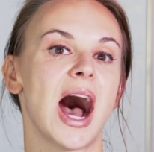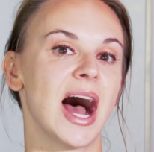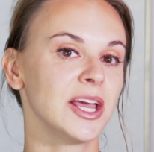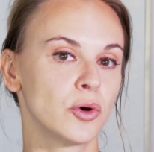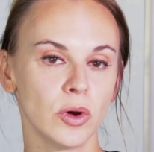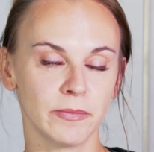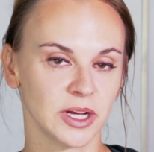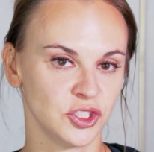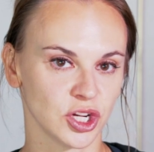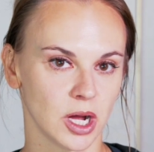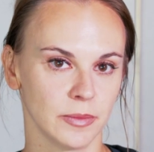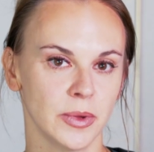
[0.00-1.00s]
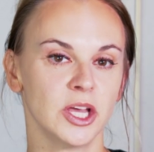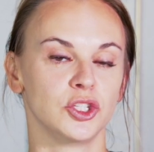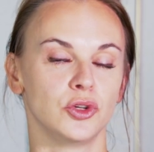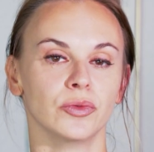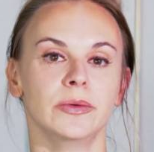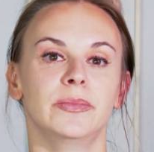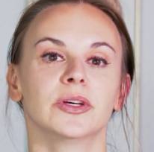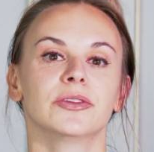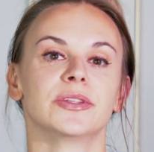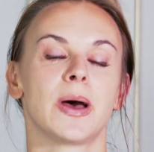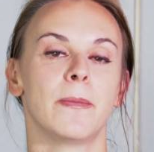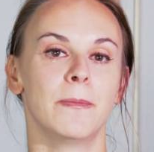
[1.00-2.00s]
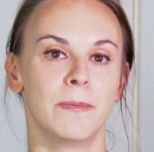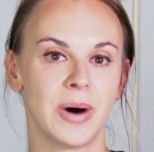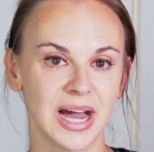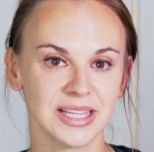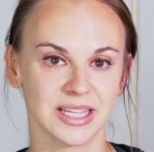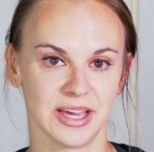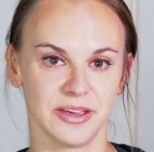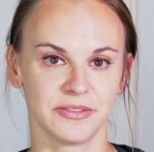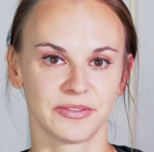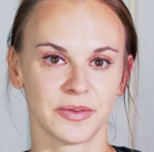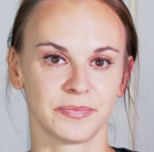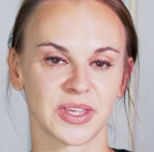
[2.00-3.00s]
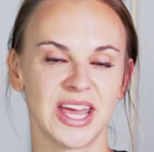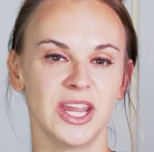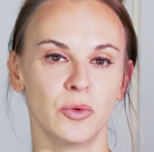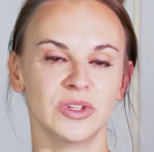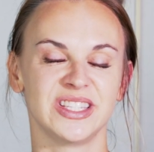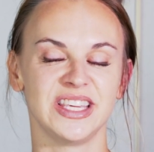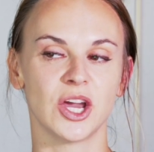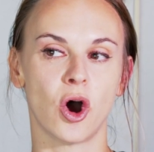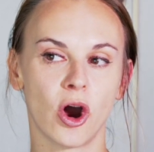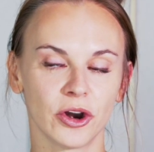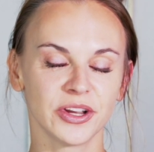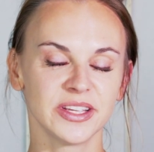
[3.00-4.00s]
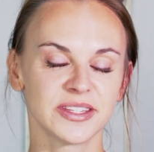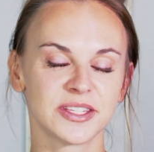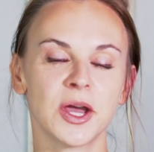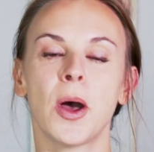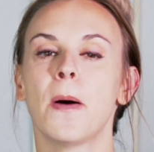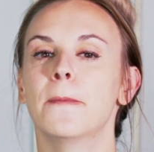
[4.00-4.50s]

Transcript: I quit my job to rebuild my life, and it was the hardest,